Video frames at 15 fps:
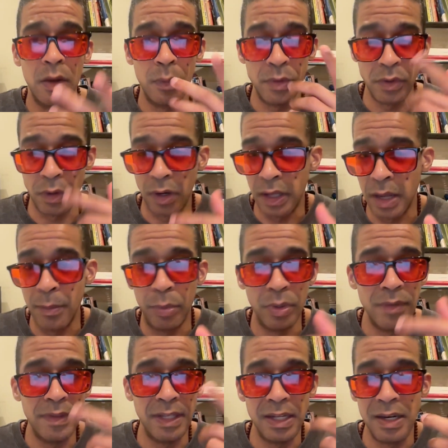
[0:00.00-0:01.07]
when you're again
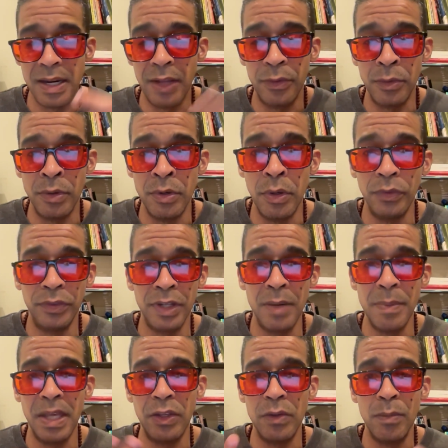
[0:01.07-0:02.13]
breathing in and out through your nose, it's going
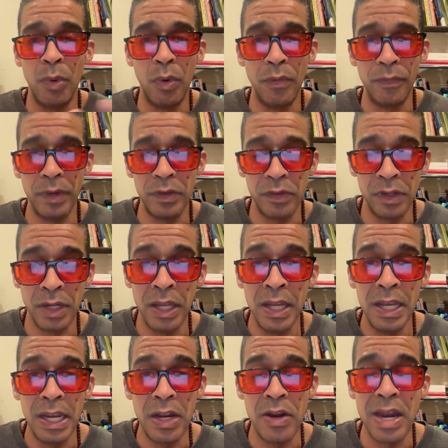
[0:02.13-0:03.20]
to make you more efficient
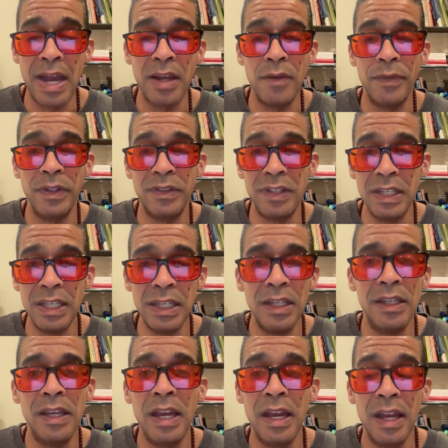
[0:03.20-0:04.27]
and you're not going to
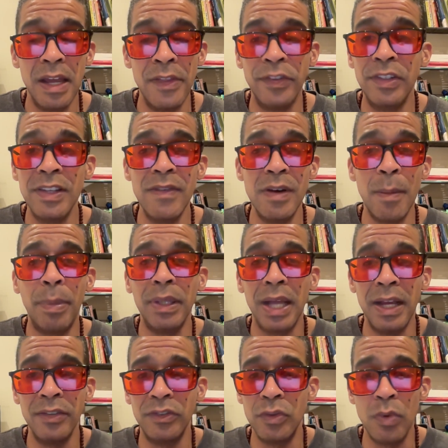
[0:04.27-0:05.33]
fatigue. And this even
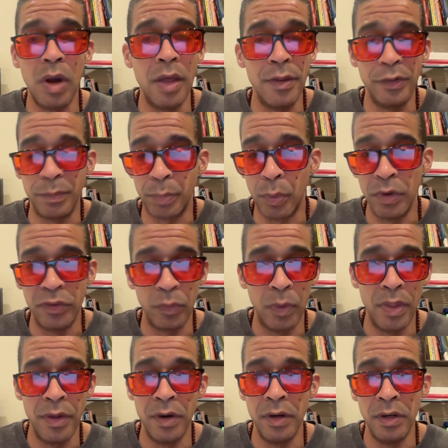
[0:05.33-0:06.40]
applies to other sports,
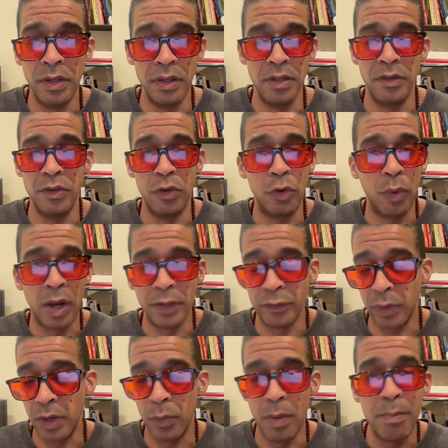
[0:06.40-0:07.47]
whether you cross
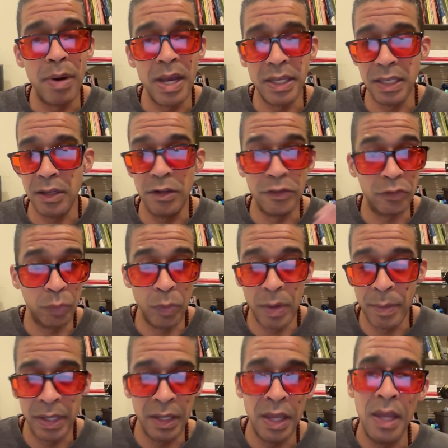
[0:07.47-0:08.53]
train with biking and
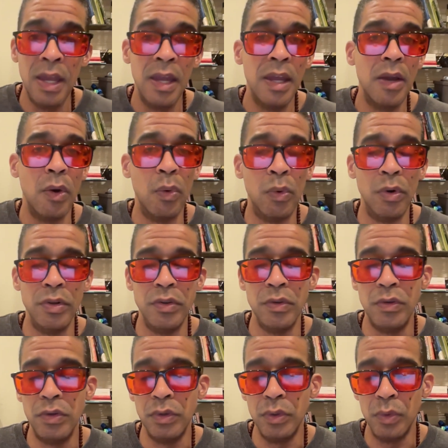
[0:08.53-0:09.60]
swimming or
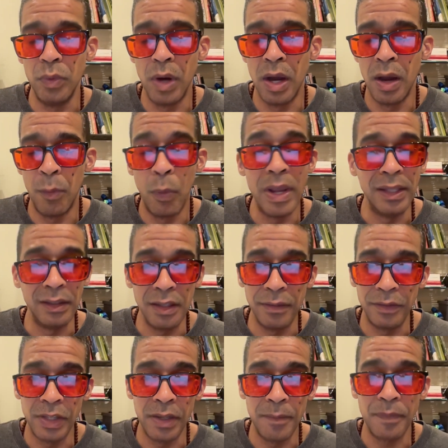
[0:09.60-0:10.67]
you do
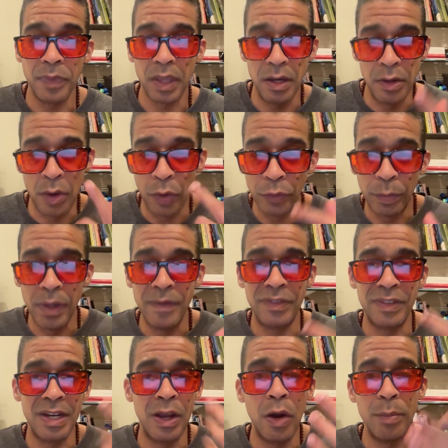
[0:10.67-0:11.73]
weightlifting. Nose breathing is
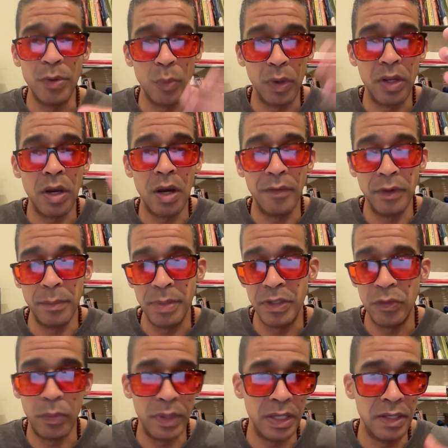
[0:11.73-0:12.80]
going to help you recover
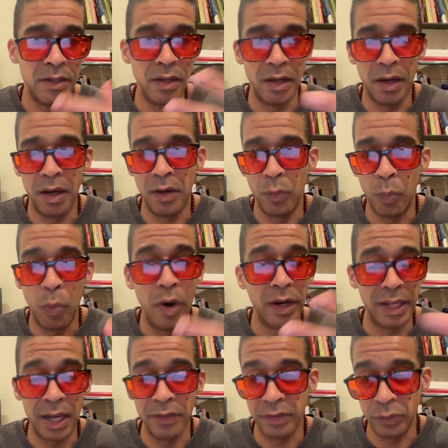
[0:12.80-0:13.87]
between
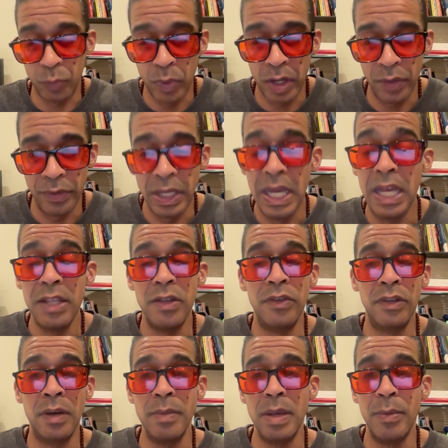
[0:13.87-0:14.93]
workouts as well. Just
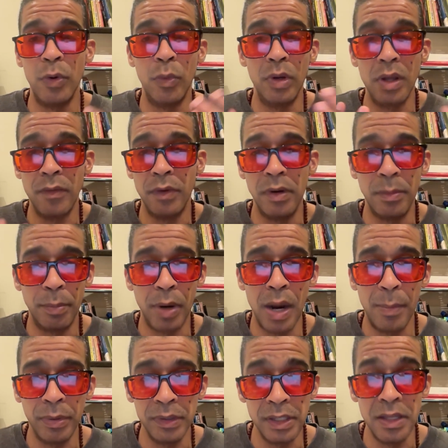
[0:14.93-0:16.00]
going to be able to recover it
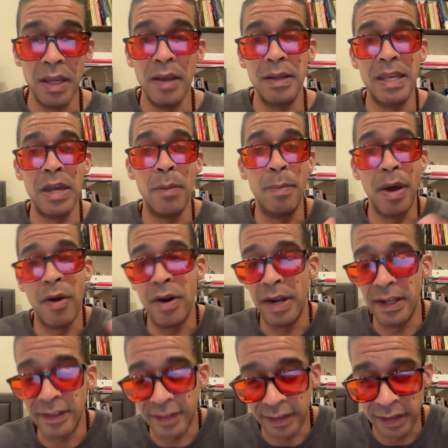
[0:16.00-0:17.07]
properly, get a better
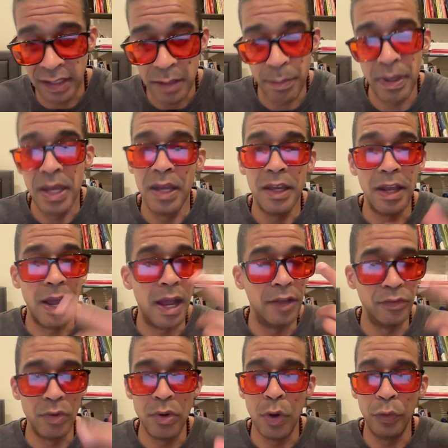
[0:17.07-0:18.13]
night's sleep
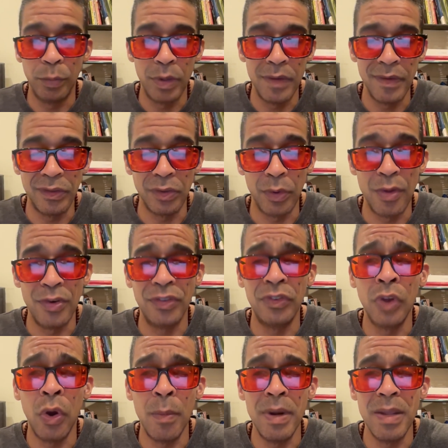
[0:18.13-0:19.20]
as you're nose breathing. So there's
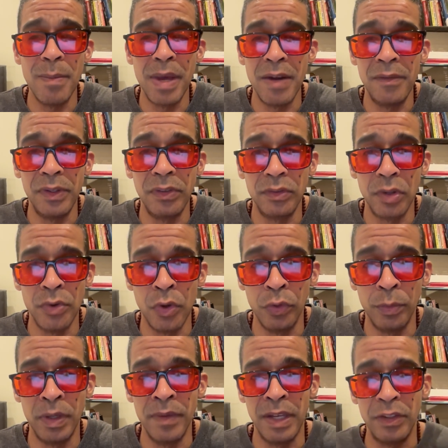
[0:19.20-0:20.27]
so many benefits to nose
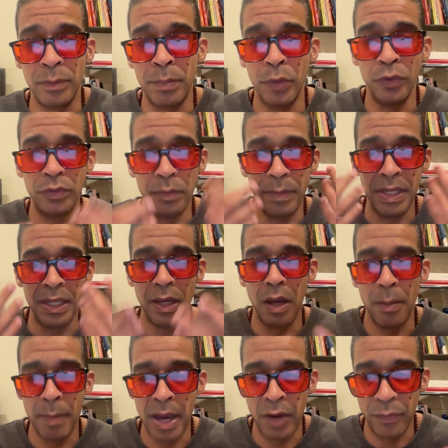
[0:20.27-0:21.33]
breathing as opposed to being a
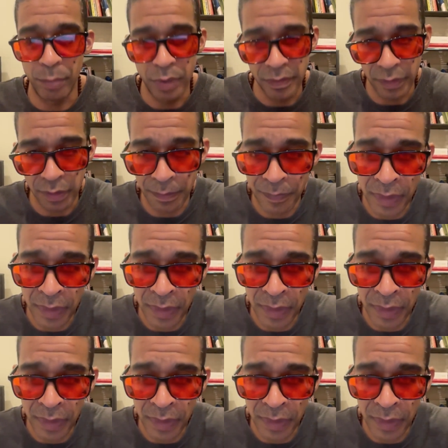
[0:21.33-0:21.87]
mouth breather.